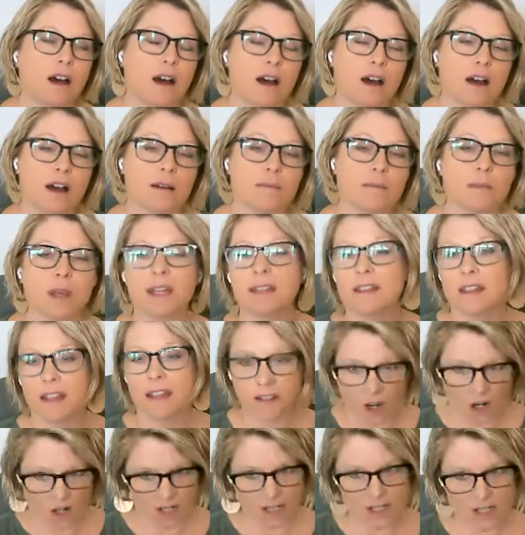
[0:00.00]
And
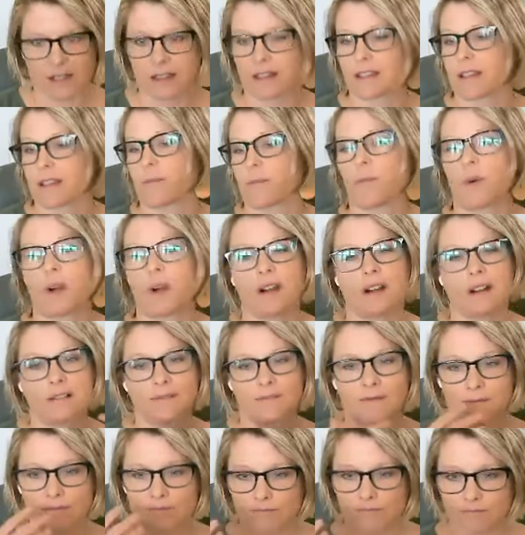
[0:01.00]
then narcissism,
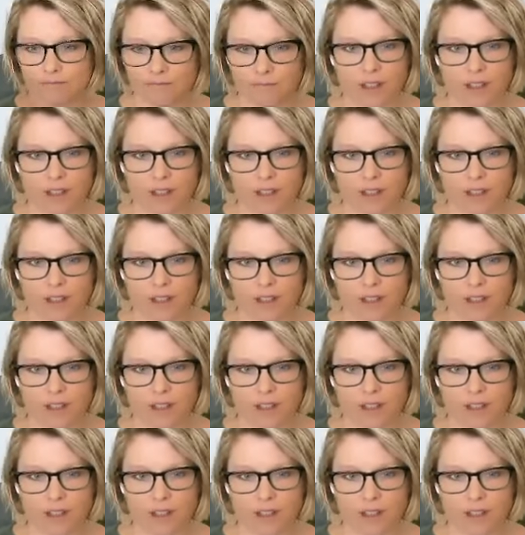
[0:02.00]
where